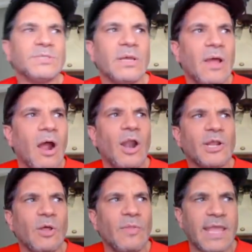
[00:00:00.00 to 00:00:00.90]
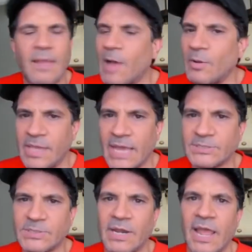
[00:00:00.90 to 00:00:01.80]
was an article that came out
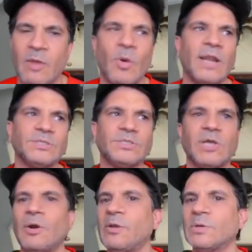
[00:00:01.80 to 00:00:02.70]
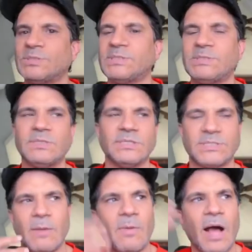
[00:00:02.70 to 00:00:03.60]
yesterday where
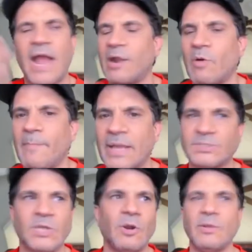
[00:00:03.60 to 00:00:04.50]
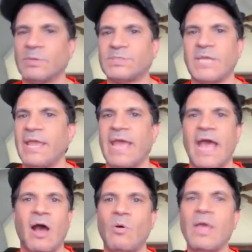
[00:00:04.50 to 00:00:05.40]
someone higher up at Sony was saying
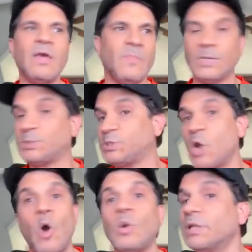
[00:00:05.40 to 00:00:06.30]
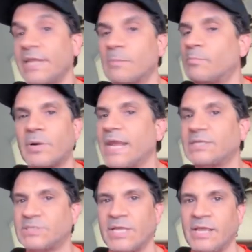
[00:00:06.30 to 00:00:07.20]
how they're totally
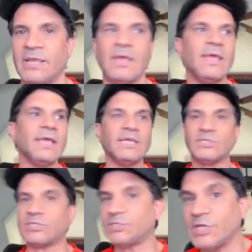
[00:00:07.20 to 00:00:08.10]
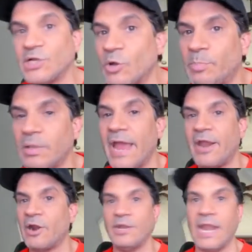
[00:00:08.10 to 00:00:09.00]
embracing single
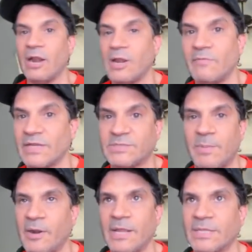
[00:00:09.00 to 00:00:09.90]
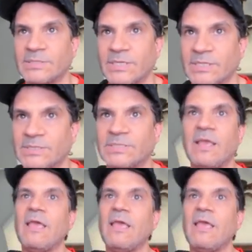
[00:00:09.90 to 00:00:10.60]
player narrative experiences.